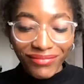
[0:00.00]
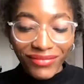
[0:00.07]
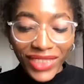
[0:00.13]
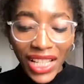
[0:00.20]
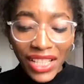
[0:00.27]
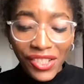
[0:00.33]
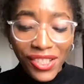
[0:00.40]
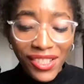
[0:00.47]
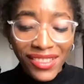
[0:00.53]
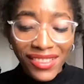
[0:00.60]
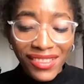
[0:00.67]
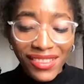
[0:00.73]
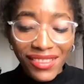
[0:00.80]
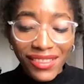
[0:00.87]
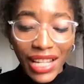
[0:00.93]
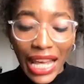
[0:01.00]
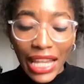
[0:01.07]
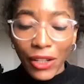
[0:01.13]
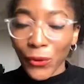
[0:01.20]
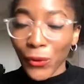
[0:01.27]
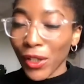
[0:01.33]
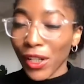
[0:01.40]
just kind
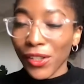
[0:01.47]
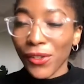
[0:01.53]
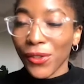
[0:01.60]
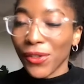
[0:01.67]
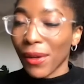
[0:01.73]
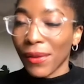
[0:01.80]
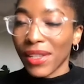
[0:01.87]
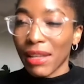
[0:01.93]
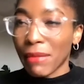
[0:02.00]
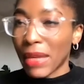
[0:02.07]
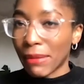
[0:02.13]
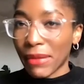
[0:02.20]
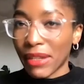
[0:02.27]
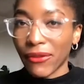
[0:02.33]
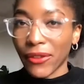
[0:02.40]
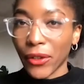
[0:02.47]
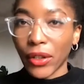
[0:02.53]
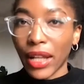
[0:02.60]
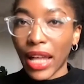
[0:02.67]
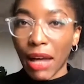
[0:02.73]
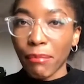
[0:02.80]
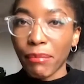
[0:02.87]
of wanted to do something that made me feel
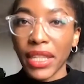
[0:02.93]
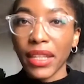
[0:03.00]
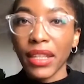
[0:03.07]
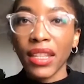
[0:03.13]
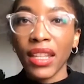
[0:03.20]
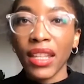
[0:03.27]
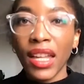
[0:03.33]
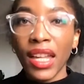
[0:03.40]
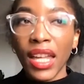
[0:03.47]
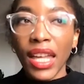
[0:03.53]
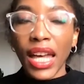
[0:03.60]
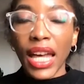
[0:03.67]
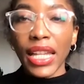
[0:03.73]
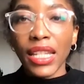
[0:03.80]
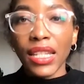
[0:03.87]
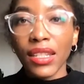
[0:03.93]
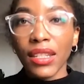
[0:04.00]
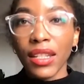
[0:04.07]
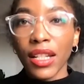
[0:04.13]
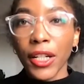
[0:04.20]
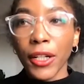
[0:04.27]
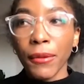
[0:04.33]
happy,
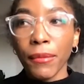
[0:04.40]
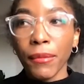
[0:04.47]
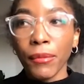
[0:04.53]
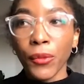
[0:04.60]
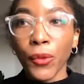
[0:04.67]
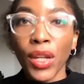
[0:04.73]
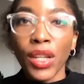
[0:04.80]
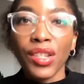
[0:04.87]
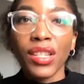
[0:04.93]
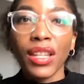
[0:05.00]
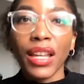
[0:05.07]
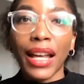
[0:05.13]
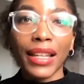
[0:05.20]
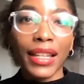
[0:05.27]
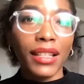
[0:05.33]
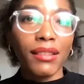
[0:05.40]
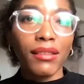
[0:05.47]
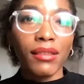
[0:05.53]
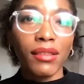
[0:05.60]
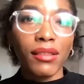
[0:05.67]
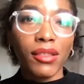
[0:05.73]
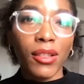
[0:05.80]
and which I
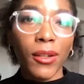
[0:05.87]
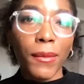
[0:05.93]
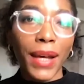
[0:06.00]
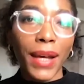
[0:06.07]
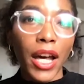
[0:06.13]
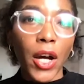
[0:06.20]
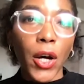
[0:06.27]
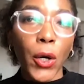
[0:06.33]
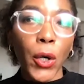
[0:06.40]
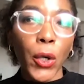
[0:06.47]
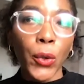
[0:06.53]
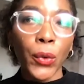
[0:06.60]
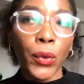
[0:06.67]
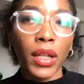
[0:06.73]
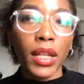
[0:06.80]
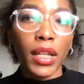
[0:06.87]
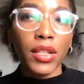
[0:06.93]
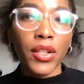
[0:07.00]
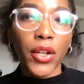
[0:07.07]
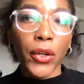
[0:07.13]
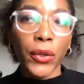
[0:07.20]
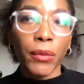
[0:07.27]
can somehow,
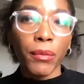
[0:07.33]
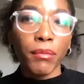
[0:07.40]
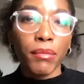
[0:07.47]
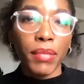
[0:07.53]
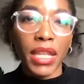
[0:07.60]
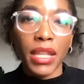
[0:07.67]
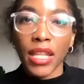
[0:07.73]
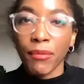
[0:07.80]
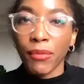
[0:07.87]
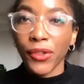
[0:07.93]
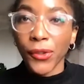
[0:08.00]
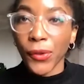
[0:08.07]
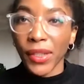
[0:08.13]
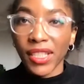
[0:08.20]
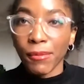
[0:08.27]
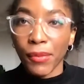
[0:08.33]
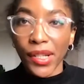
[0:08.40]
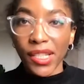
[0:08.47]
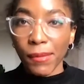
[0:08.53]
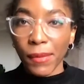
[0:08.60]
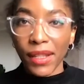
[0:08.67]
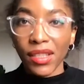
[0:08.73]
be able to
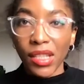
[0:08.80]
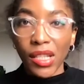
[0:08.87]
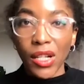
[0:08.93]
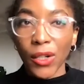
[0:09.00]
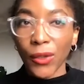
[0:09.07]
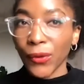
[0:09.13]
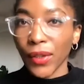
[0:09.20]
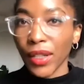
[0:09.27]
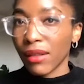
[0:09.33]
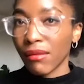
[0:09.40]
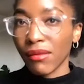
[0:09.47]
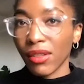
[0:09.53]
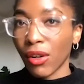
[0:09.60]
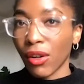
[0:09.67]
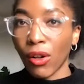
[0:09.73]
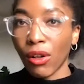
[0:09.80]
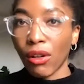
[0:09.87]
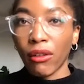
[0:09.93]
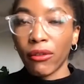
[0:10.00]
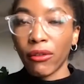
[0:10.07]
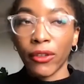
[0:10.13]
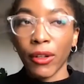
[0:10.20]
express myself in
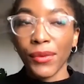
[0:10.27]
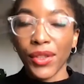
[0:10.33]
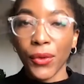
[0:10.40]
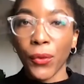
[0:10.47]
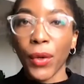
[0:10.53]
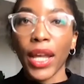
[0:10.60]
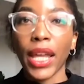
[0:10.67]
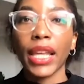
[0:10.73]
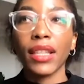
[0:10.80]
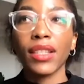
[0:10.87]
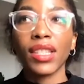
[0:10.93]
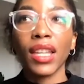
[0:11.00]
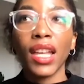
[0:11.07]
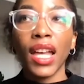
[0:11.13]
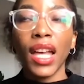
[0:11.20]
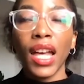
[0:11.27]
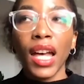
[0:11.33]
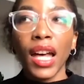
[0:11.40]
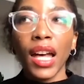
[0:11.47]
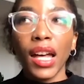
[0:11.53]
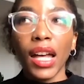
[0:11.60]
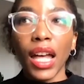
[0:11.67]
all forms of ways.
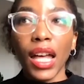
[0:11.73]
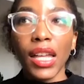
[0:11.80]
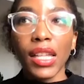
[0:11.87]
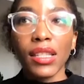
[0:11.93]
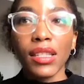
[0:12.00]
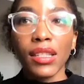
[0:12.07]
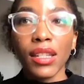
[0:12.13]
And